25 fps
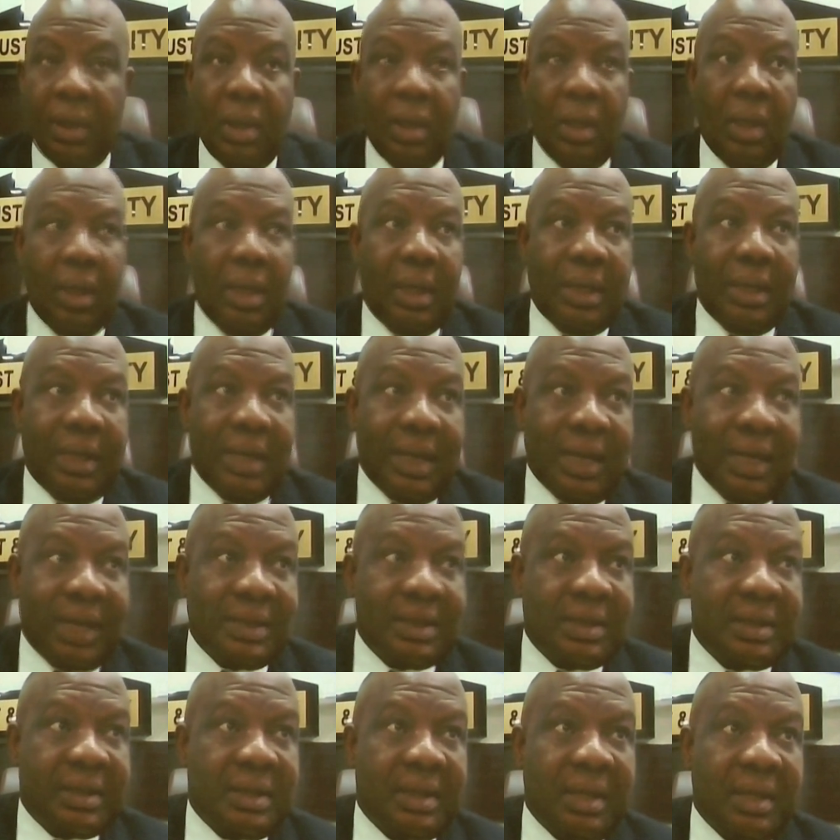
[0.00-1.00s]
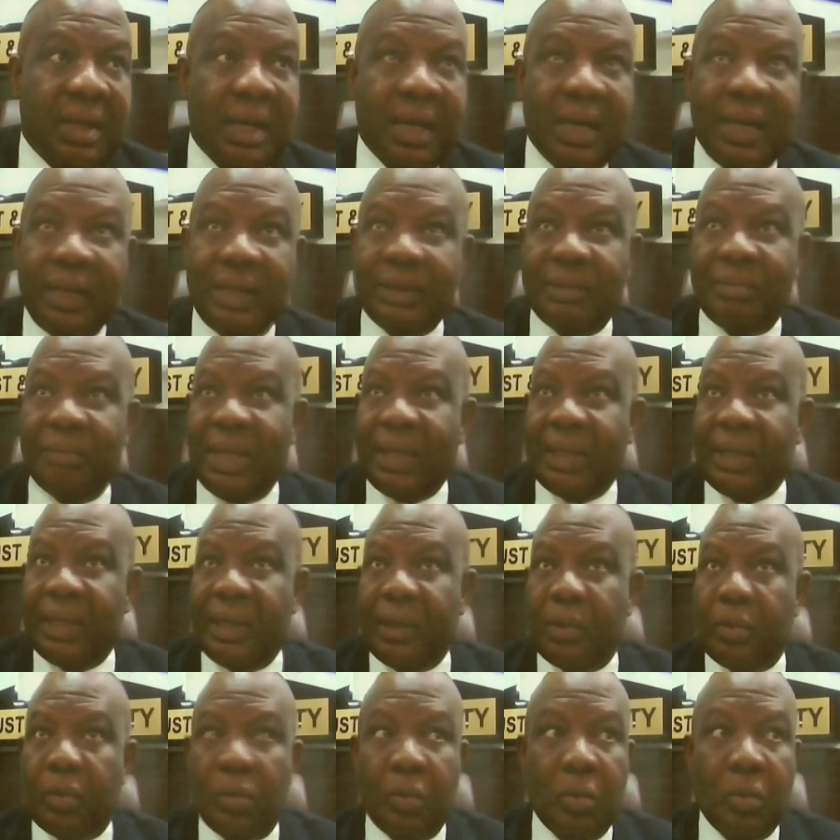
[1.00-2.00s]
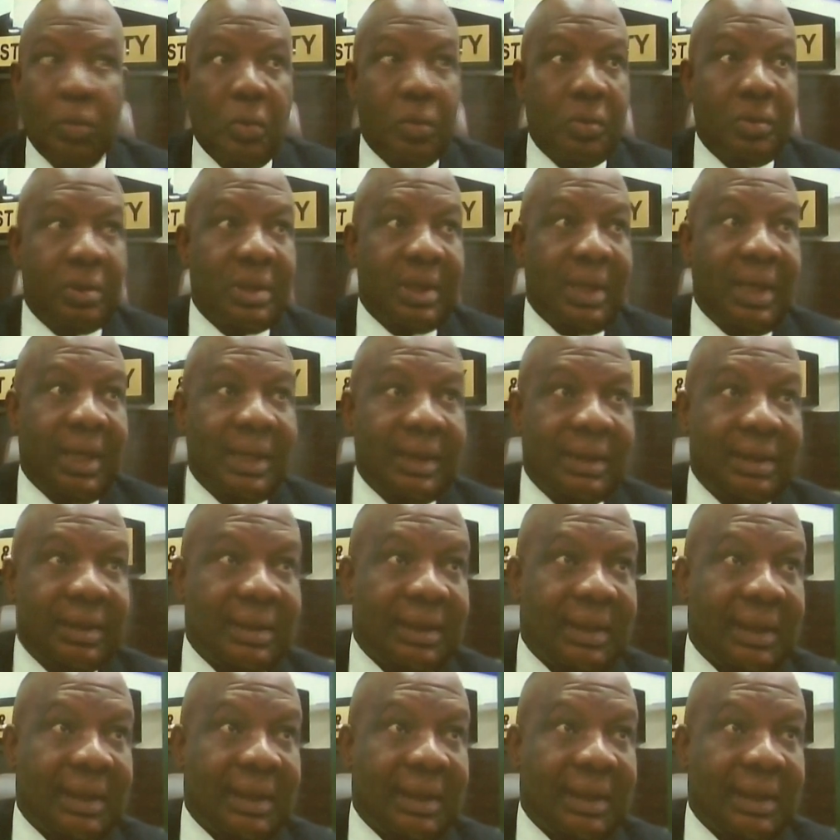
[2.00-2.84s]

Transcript: Last year, the market closed at